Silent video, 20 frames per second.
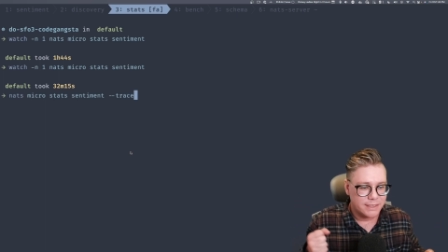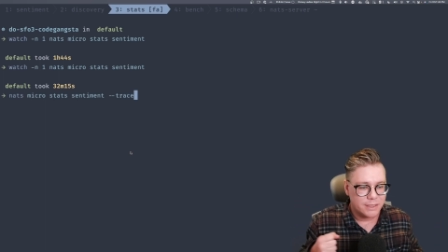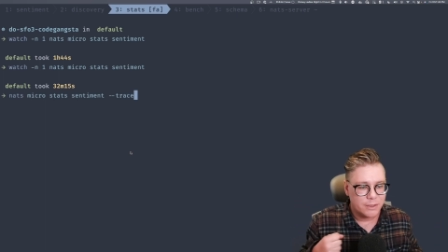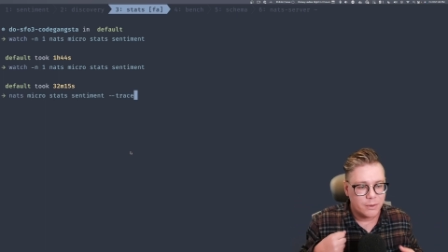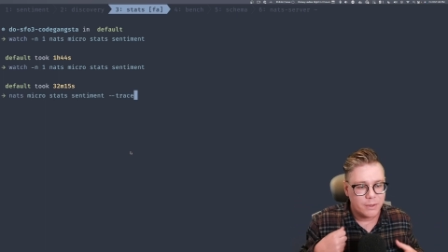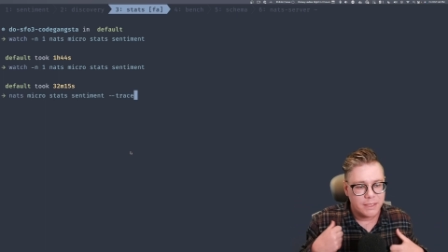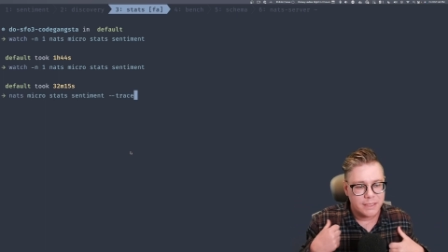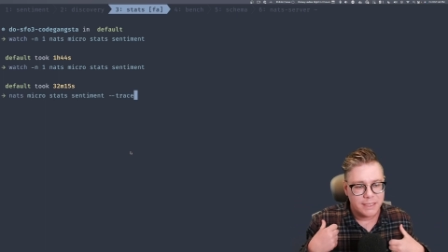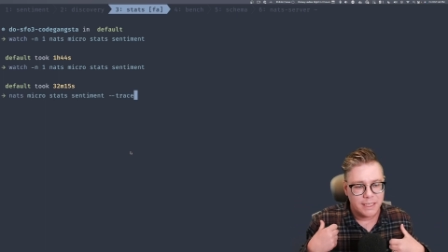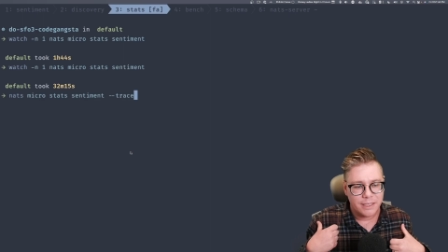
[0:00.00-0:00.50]
it's
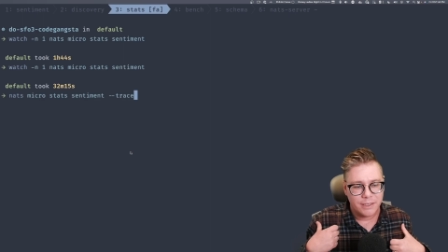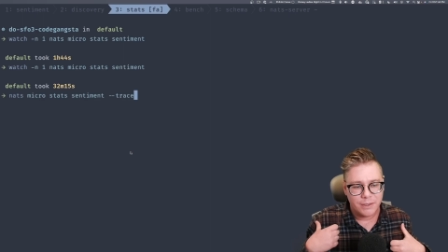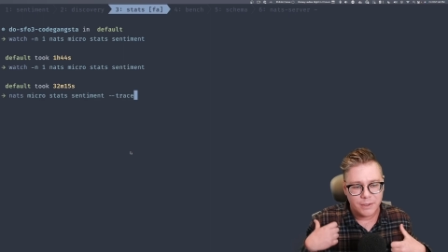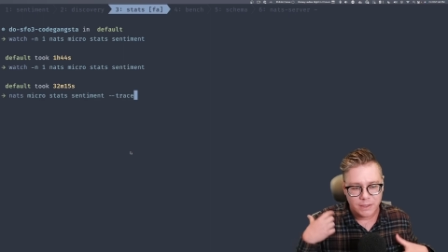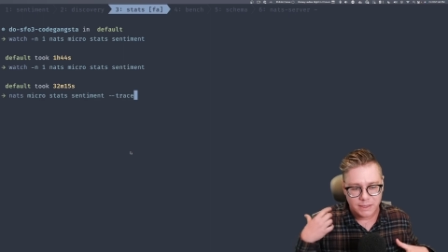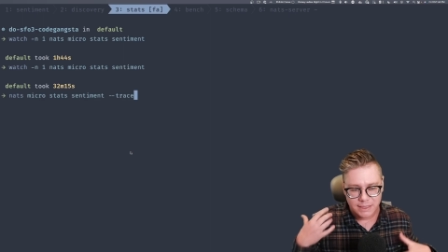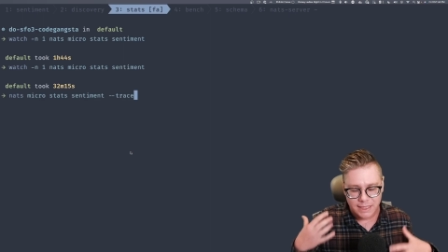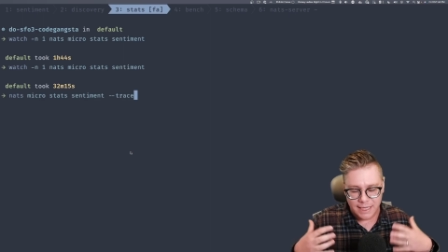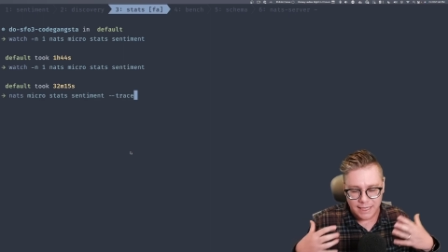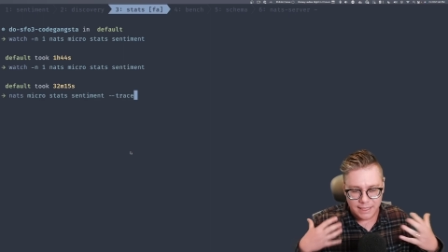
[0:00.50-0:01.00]
going to tell you
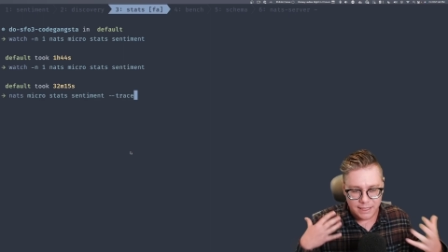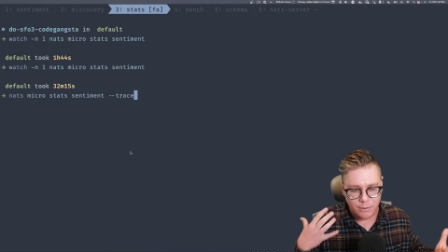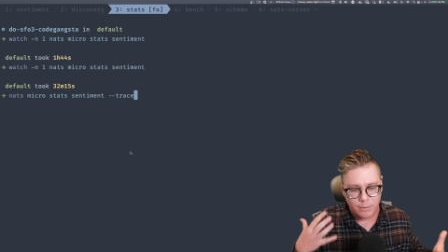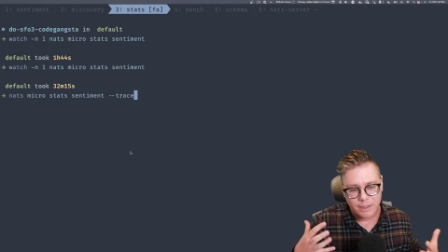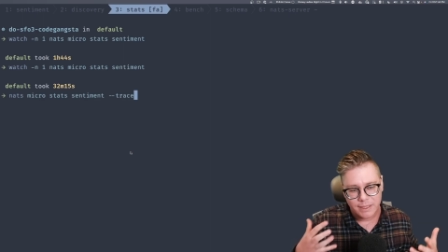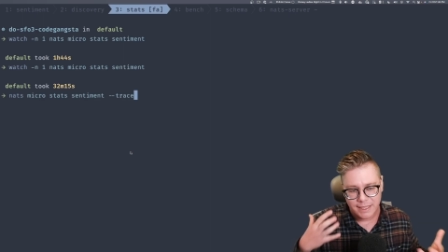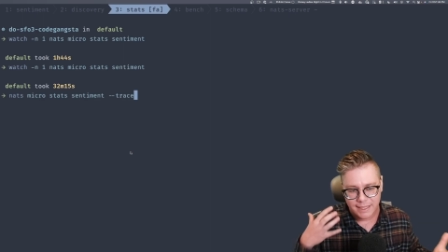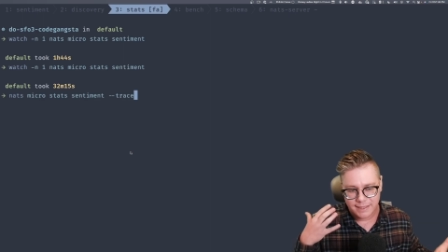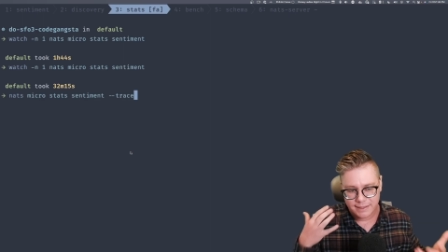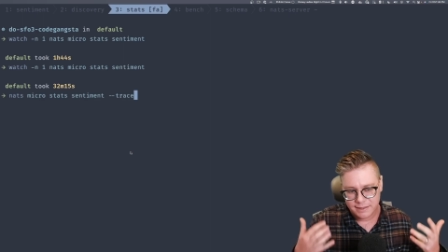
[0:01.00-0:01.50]
exactly
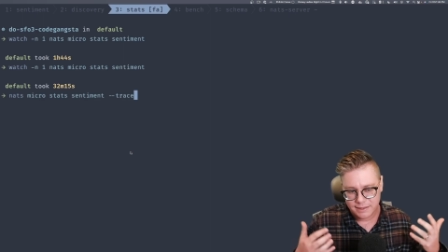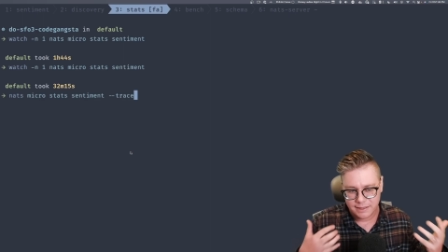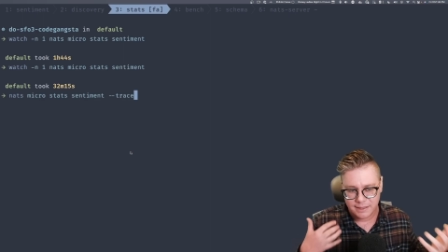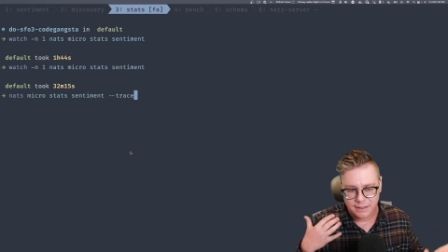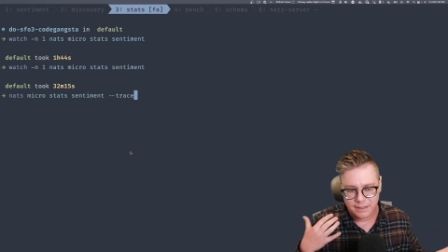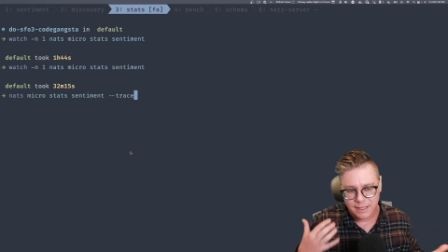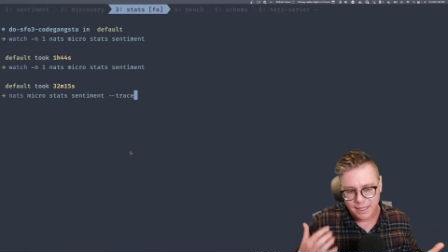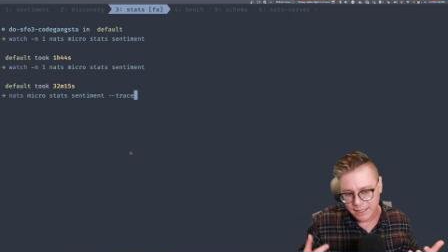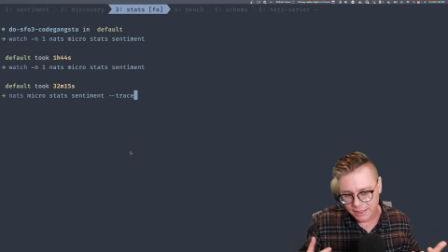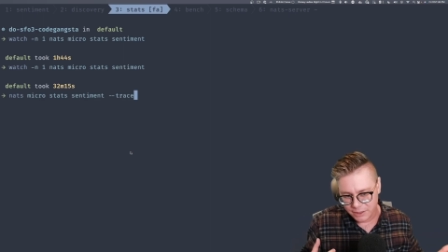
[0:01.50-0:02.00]
what NAT
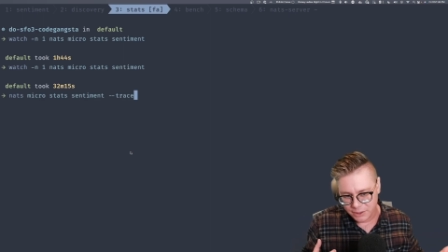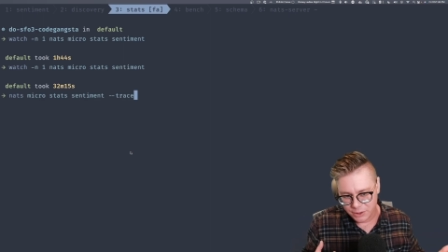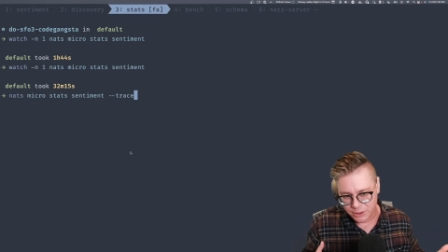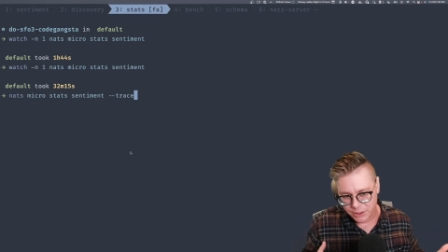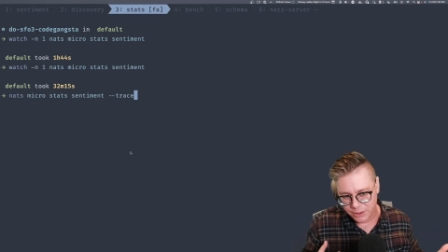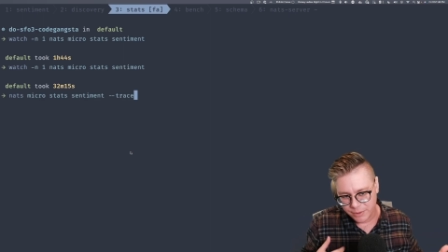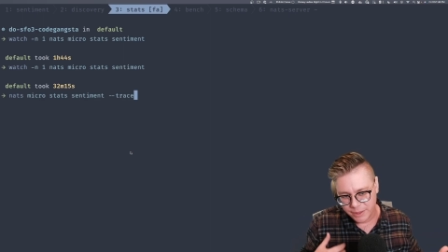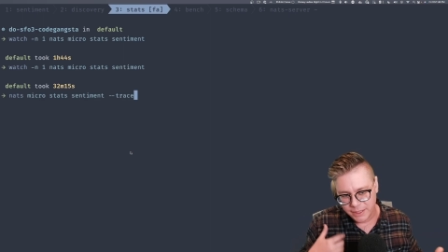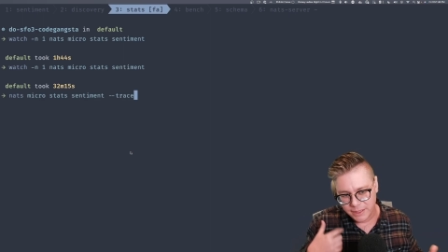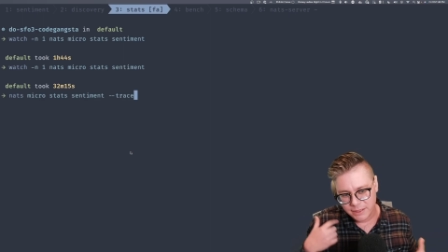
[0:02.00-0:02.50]
CLI is
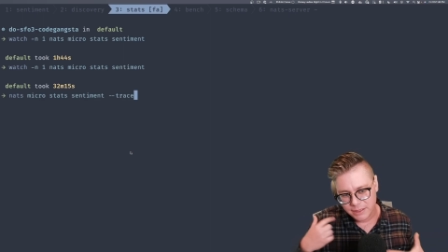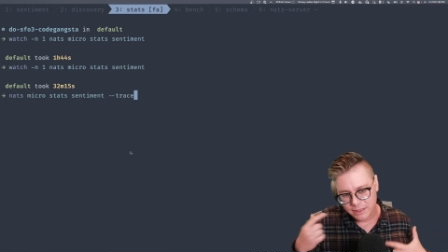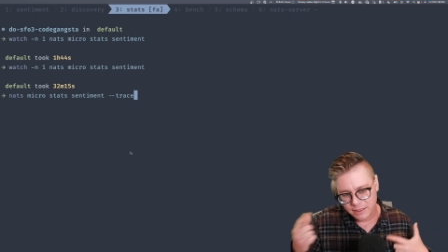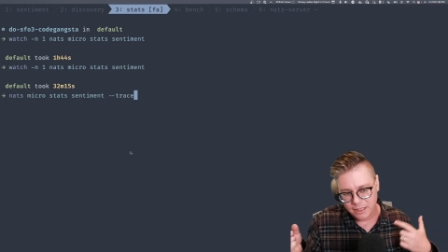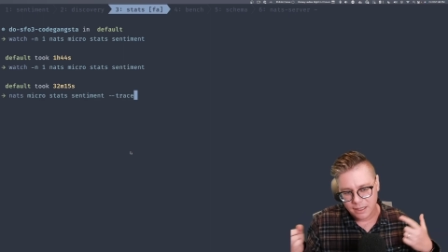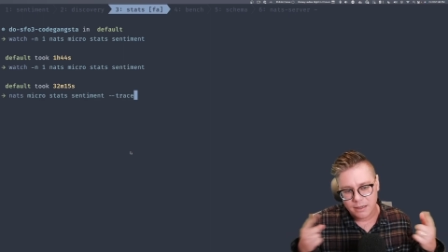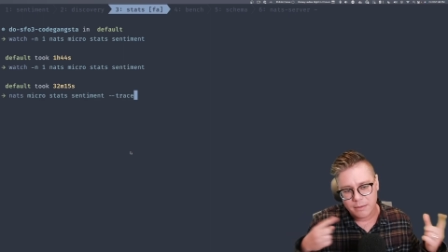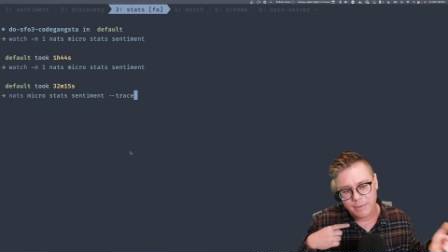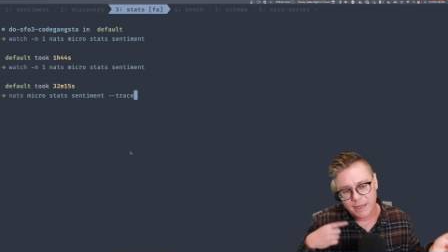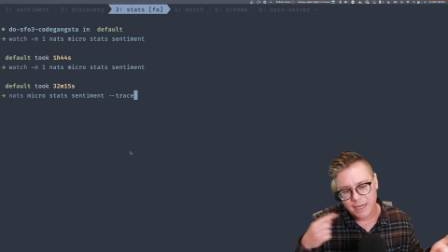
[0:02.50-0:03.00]
doing to
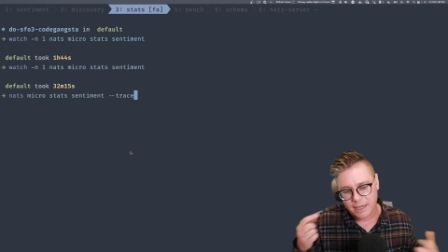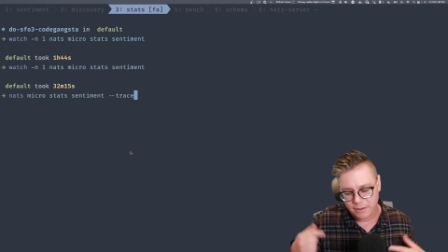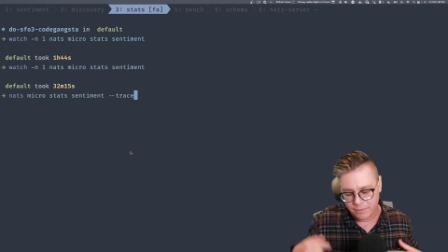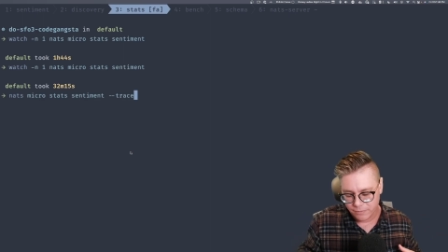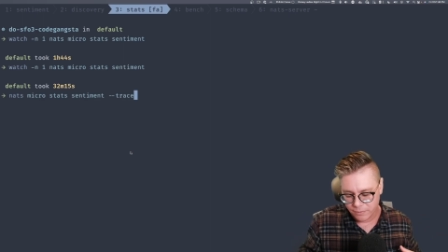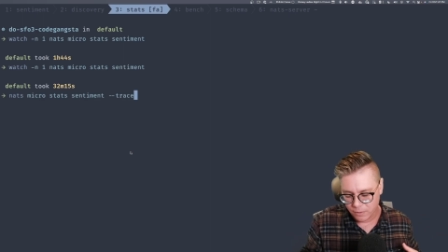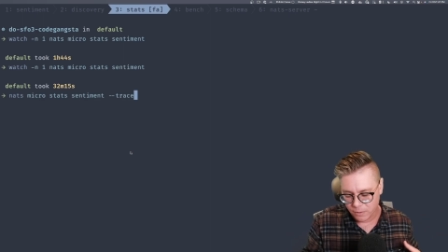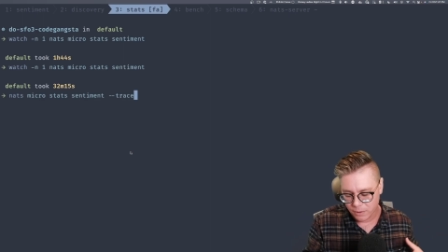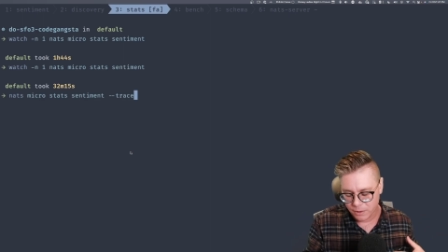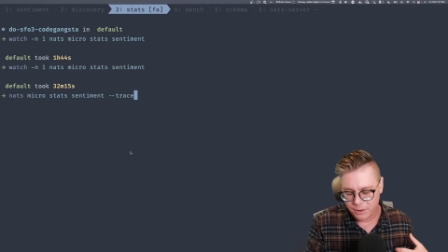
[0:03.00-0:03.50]
talk back
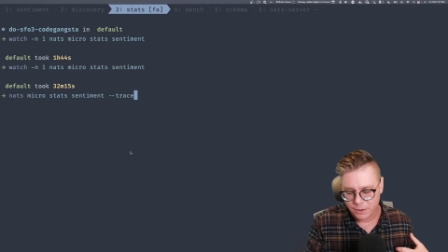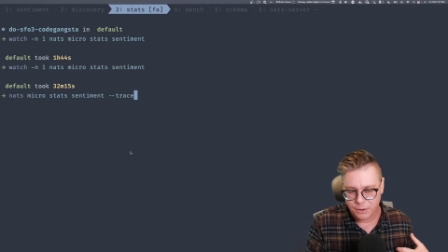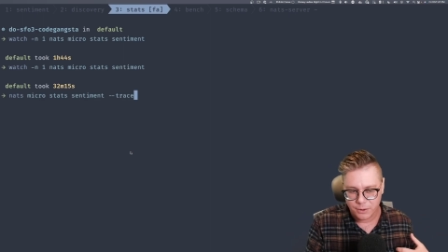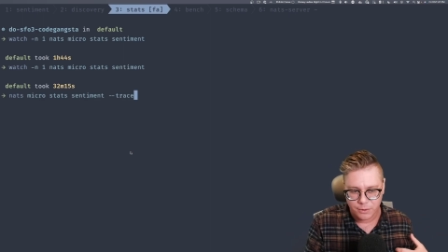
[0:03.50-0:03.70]
and forth